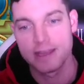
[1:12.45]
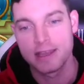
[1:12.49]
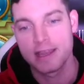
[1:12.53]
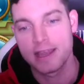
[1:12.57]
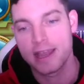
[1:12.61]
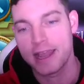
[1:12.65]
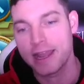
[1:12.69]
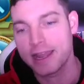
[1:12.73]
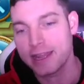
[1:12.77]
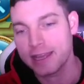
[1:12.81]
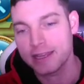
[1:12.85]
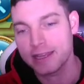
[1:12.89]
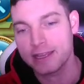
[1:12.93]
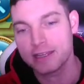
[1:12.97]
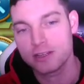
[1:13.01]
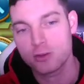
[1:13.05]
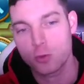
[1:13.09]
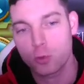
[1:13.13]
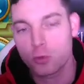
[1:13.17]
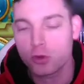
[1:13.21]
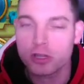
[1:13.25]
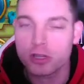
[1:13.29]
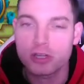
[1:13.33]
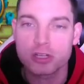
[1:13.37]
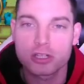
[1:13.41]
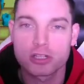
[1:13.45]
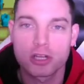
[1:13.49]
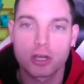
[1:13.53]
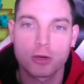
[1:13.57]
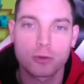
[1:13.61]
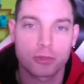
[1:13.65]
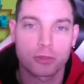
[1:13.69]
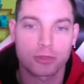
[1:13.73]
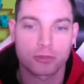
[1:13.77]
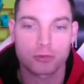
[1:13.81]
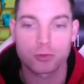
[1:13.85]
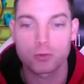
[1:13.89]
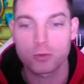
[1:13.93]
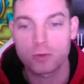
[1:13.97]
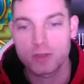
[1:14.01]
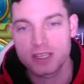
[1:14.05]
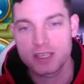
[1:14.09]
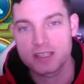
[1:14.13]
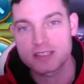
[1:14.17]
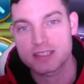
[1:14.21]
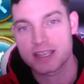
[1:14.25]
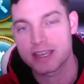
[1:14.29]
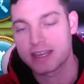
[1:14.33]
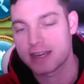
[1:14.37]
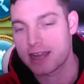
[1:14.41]
And we're going to go through these
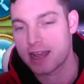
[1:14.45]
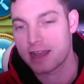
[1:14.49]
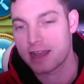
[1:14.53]
and